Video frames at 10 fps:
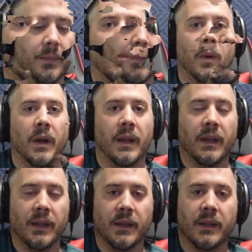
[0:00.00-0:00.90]
1,
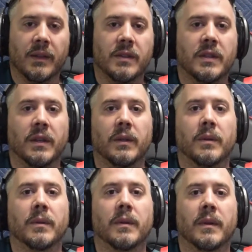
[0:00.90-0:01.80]

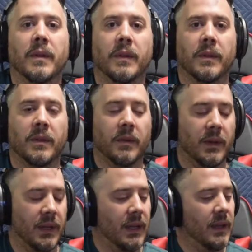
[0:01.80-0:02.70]
2,
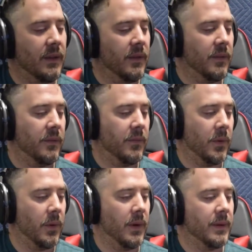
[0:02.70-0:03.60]
3,
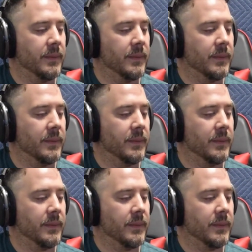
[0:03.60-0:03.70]
4.